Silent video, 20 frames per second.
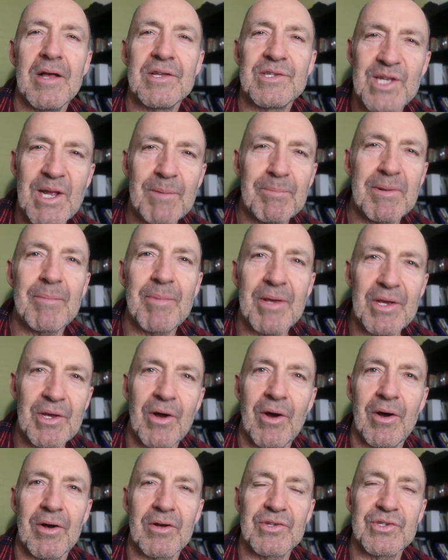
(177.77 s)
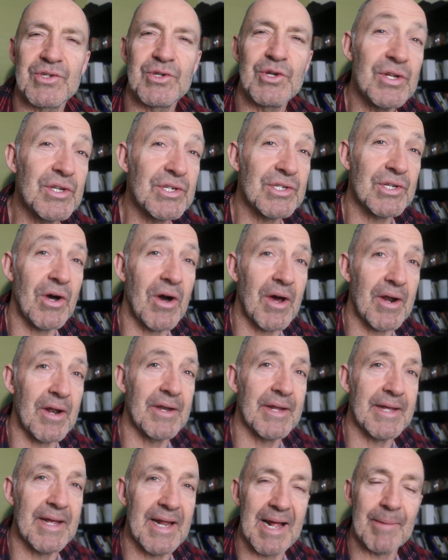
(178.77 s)
simply because you
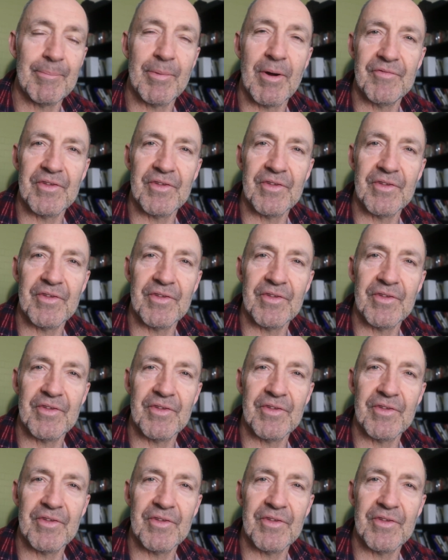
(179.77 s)
decided to get up